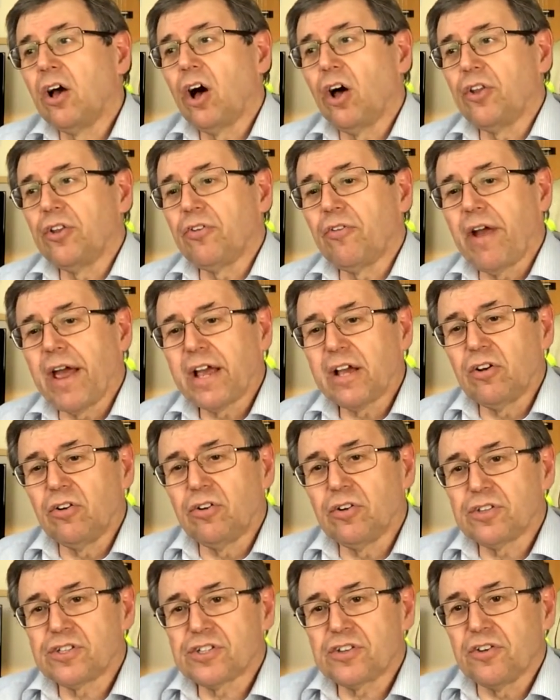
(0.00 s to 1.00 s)
on the
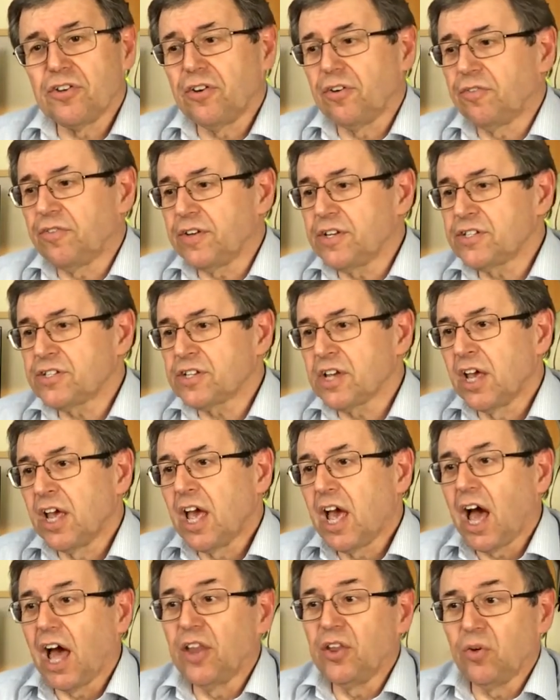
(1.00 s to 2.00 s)
record surface
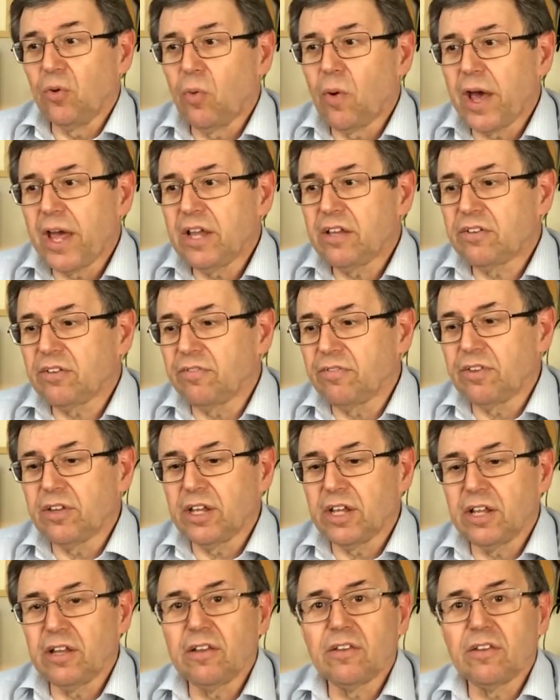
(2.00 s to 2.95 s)
and the weight of the,